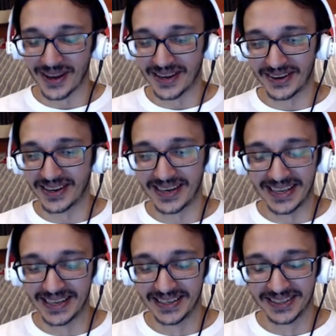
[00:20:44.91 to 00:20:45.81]
boy! Yeah,
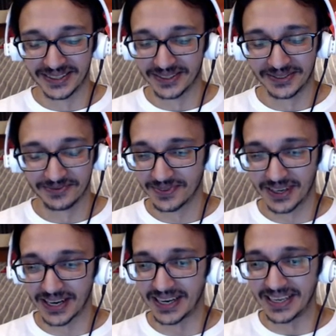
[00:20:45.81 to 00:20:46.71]
no. Really,
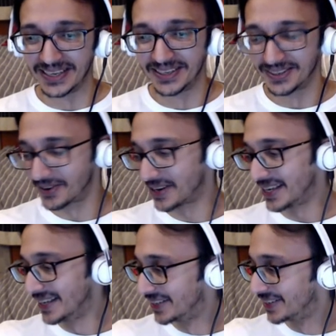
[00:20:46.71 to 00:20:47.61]
really,
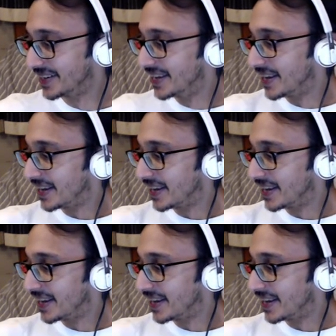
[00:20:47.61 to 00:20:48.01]
really.